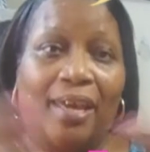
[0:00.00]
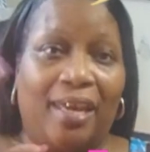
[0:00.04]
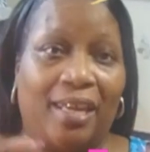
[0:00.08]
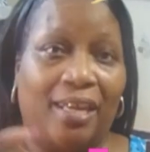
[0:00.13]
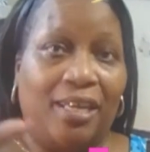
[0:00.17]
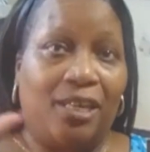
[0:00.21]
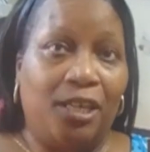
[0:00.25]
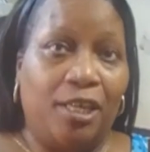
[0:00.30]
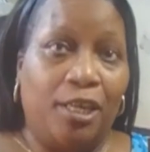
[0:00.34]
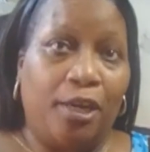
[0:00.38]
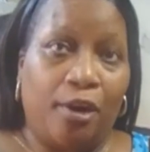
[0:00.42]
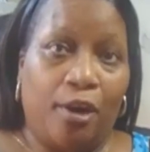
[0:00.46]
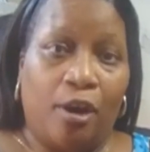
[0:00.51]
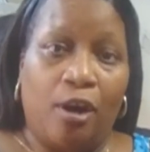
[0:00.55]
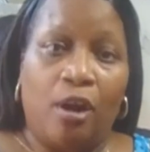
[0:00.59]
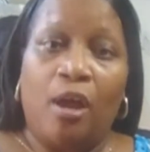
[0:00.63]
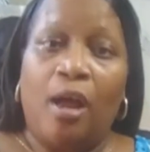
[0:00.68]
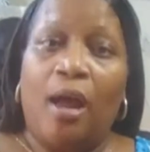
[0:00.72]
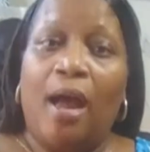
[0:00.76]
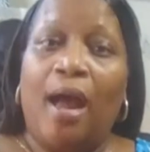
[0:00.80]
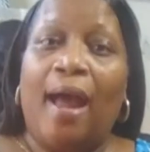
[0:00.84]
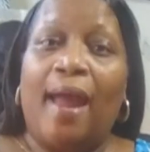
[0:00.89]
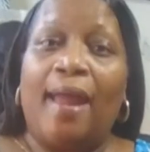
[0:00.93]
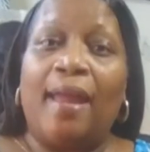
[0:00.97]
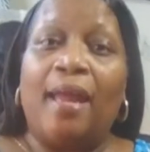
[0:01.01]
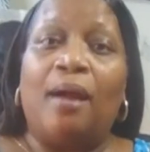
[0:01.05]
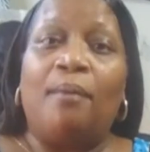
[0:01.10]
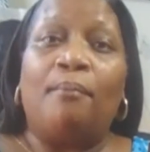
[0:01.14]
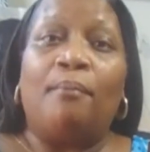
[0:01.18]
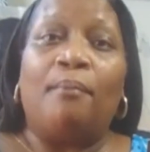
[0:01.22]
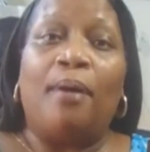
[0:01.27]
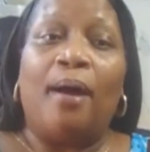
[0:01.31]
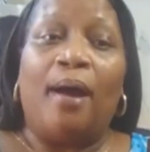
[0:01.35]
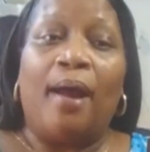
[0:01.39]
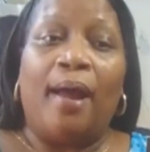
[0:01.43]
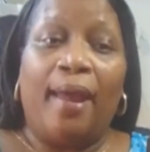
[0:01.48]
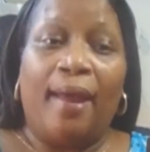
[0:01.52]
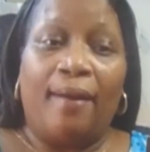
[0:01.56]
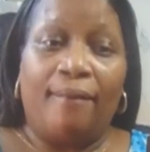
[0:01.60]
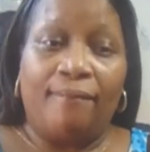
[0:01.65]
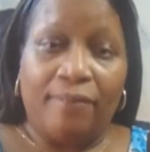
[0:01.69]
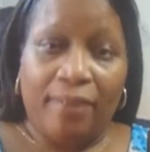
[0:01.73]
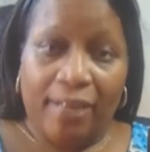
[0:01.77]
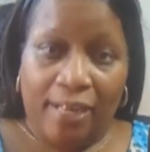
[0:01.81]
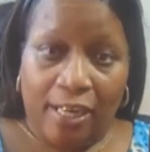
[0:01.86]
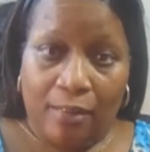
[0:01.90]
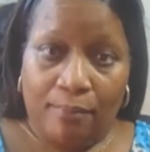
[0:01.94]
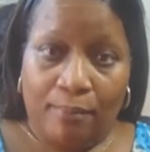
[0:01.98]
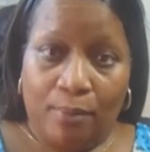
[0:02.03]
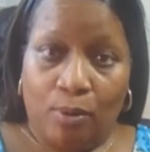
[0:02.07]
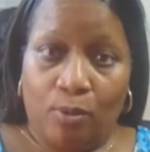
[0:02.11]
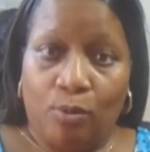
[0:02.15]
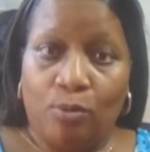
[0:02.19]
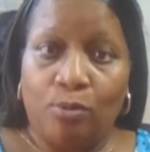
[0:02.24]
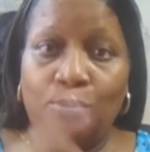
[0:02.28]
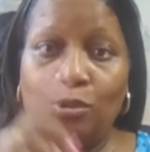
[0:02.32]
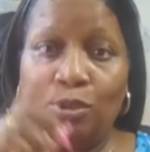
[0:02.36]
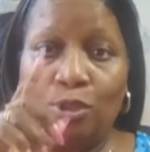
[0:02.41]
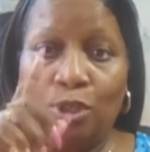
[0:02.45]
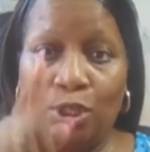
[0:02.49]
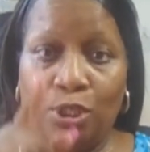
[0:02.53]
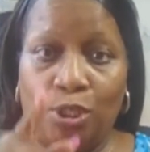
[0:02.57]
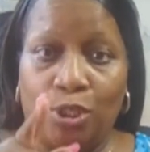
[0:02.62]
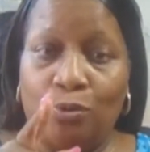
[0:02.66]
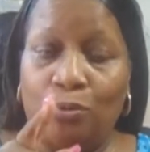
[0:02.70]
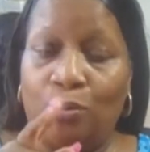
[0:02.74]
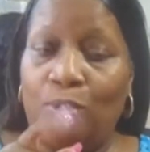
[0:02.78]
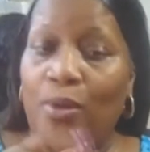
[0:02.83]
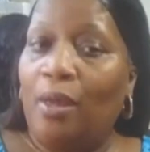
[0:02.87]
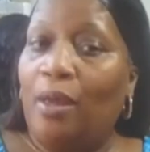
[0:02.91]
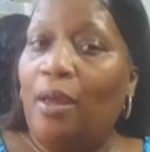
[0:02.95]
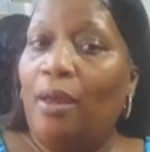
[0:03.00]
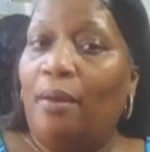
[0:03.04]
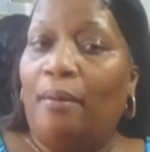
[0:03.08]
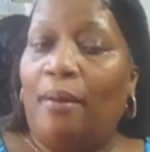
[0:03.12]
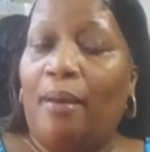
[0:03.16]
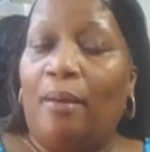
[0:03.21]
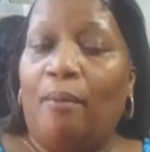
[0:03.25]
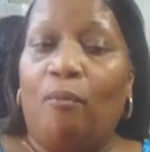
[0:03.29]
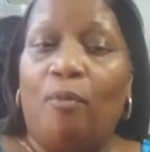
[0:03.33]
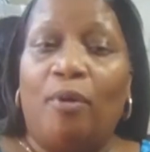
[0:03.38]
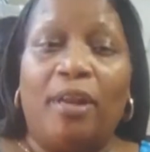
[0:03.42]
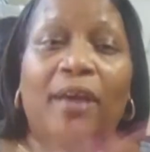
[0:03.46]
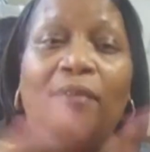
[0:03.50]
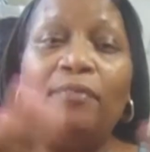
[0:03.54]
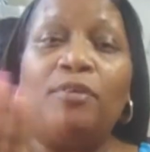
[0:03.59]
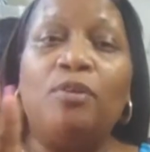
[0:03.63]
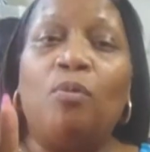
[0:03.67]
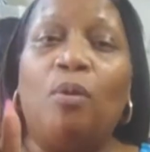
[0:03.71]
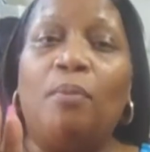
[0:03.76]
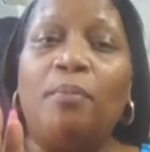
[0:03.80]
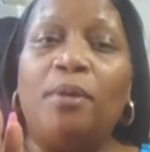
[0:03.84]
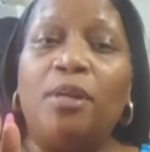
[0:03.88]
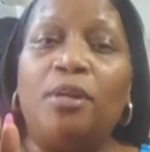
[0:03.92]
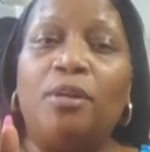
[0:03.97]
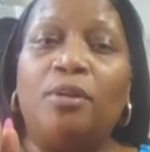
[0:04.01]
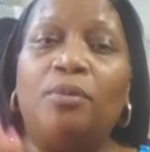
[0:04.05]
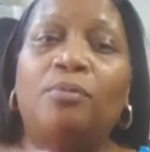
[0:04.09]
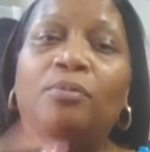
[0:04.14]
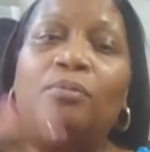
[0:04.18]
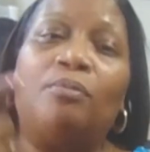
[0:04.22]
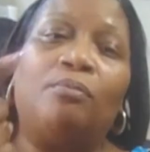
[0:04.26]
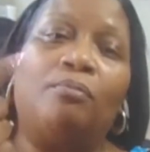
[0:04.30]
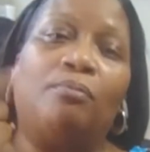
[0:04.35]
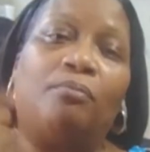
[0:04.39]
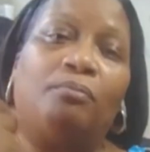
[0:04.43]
in here. I am available to you. Whatever you want me to do.